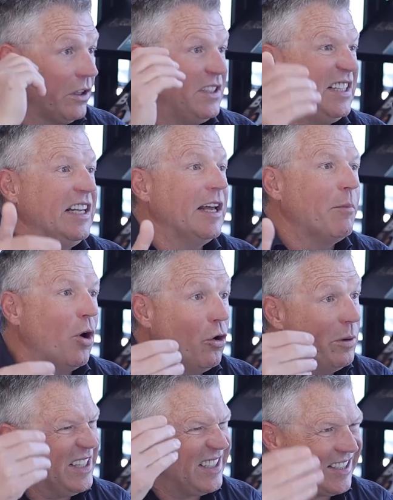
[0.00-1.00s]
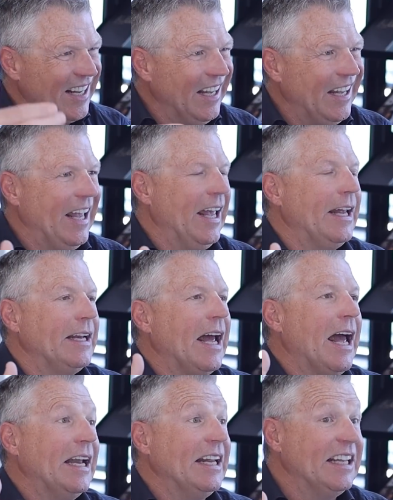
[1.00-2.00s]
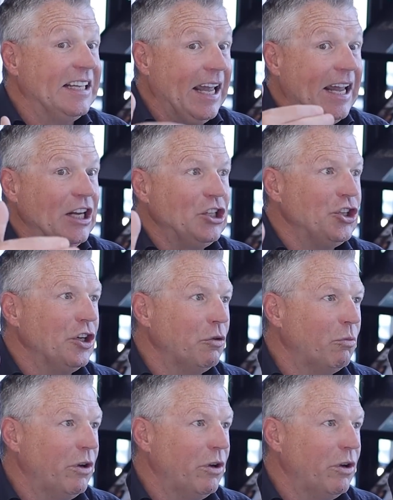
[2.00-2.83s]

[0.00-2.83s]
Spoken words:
TMO is thinking and engaging